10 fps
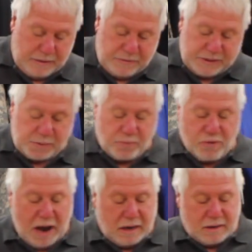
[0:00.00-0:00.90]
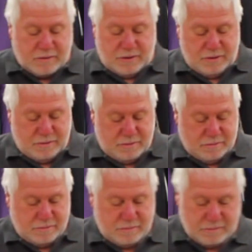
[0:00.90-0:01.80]
This product
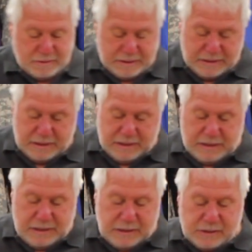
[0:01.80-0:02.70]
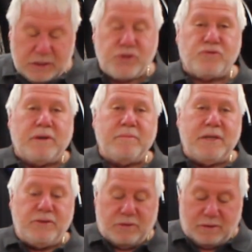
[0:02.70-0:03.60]
is
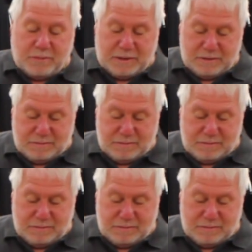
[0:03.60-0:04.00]
extremely durable.